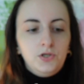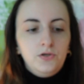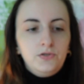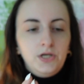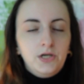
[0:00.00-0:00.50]

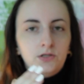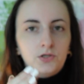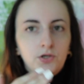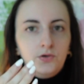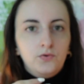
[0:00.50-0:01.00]
using it
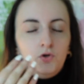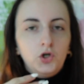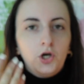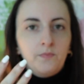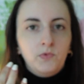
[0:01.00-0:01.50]
to
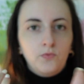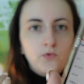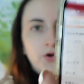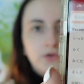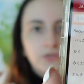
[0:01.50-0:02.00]
look up the
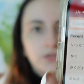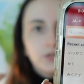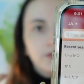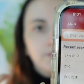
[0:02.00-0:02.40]
words,